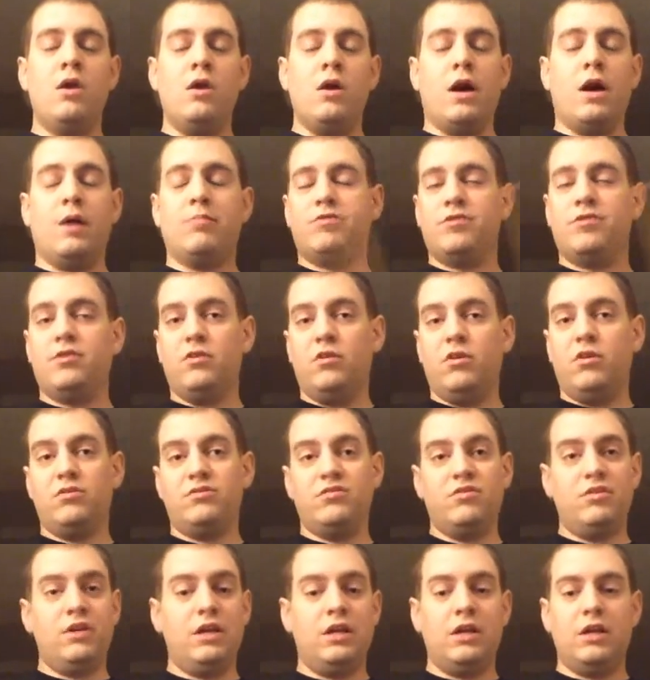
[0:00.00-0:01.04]
I'm still
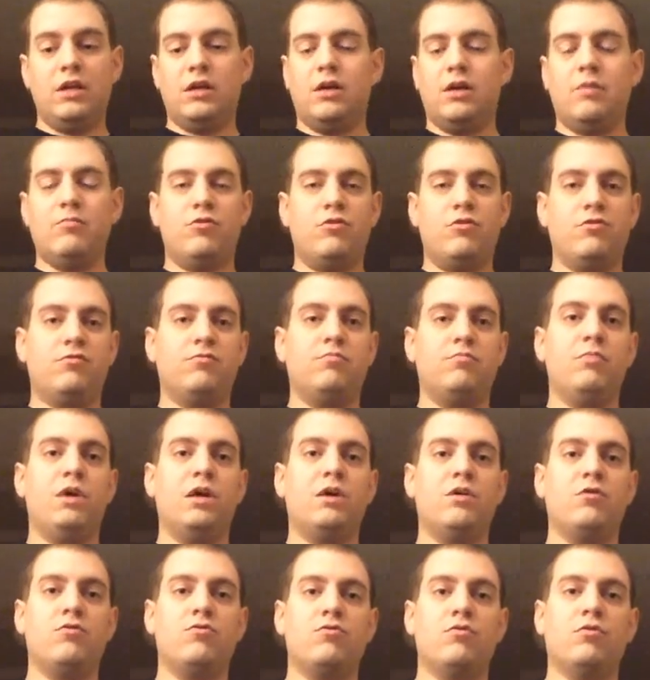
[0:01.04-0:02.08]
alternating. I'm just
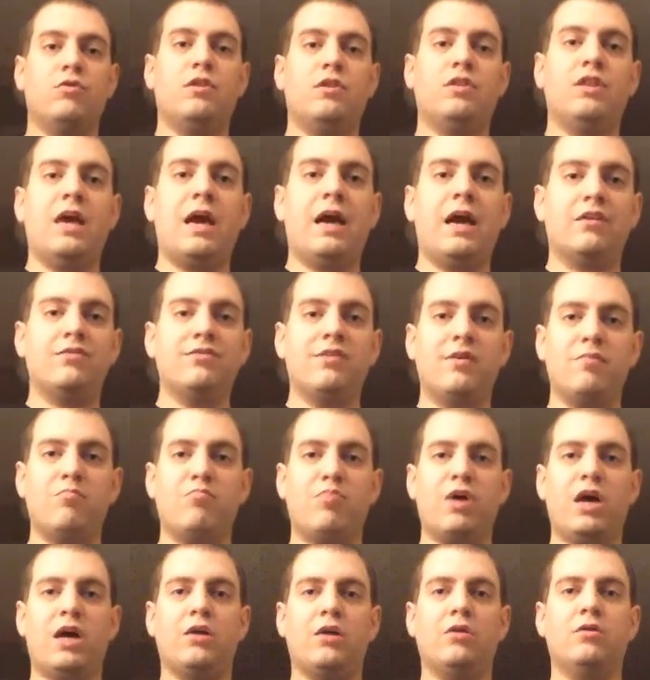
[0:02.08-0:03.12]
making sure that the accent
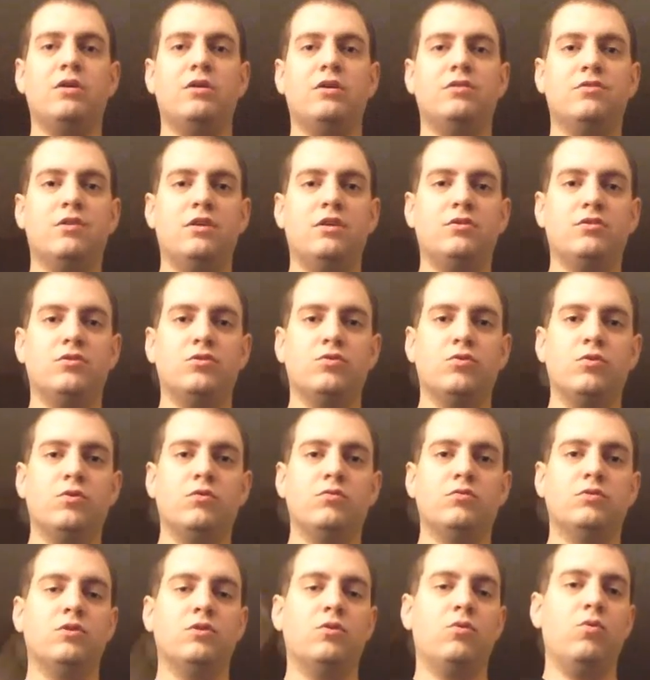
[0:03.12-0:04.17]
pattern is
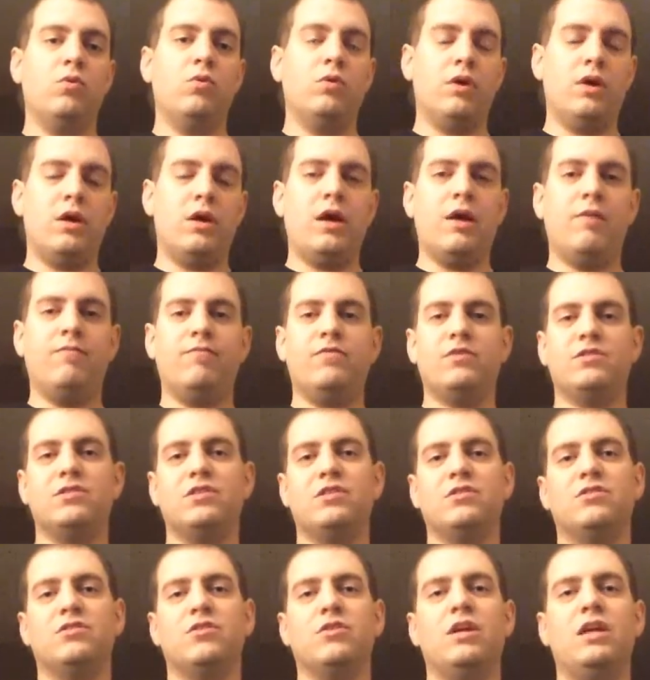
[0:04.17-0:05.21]
true. So
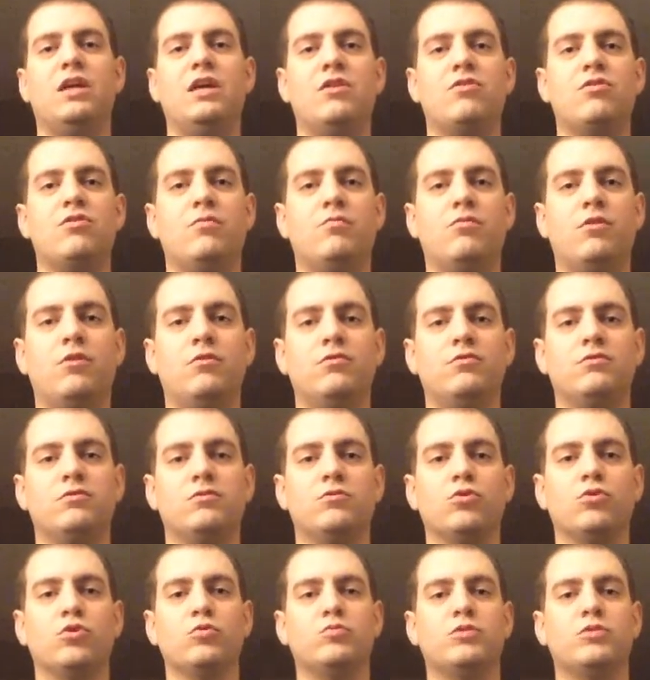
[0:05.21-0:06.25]
emphasis on each of those
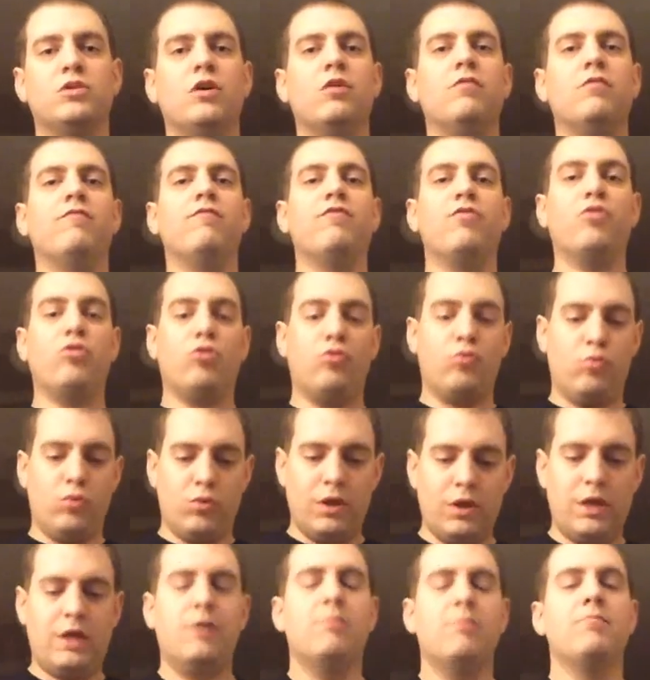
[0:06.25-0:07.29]
groups of
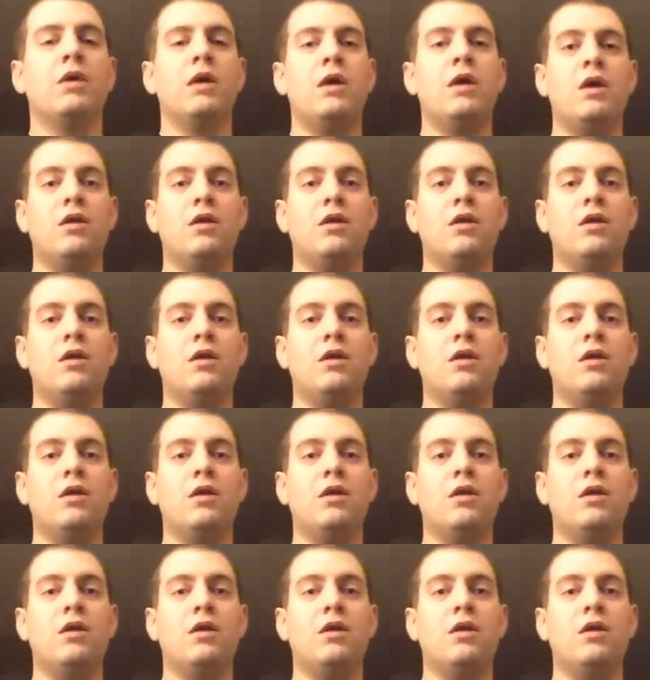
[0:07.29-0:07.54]
3.